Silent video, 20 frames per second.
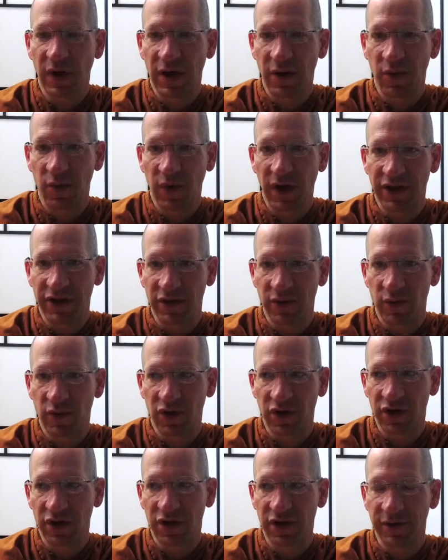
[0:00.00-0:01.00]
whether
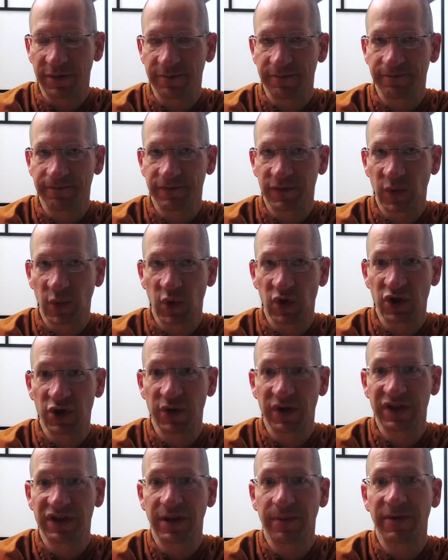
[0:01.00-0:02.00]
we're
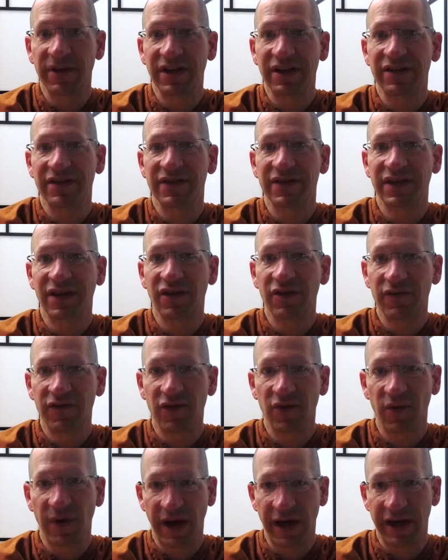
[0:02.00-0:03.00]
doing something in a
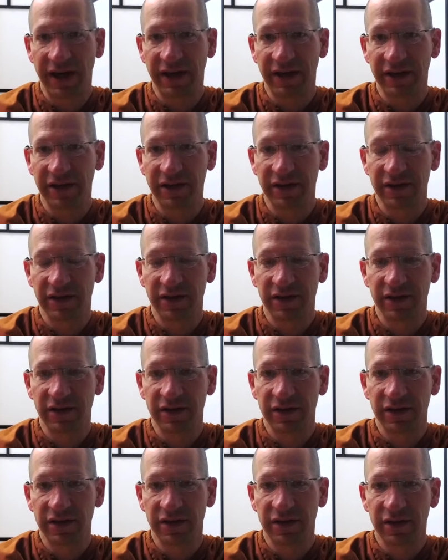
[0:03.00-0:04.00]
skillful way.
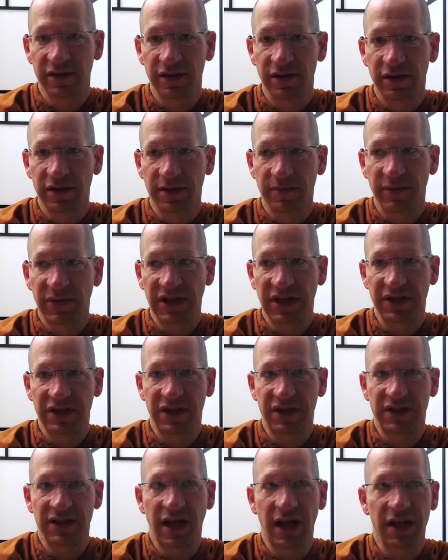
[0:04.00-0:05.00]
Because
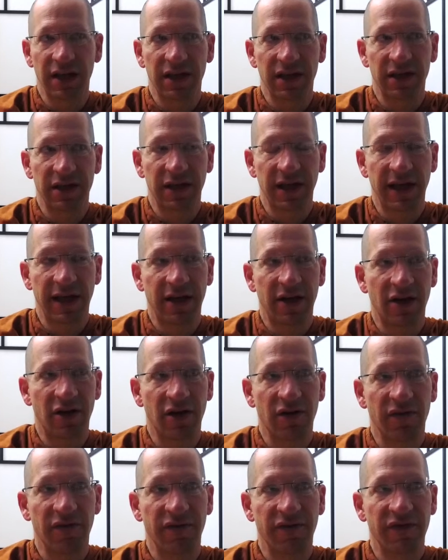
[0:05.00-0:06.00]
it's not that
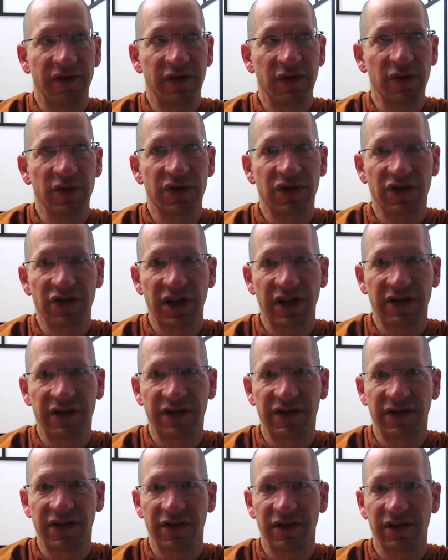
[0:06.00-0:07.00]
our views are
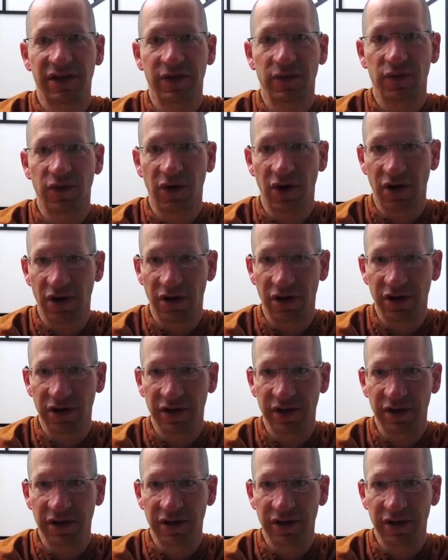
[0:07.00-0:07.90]
necessarily wrong.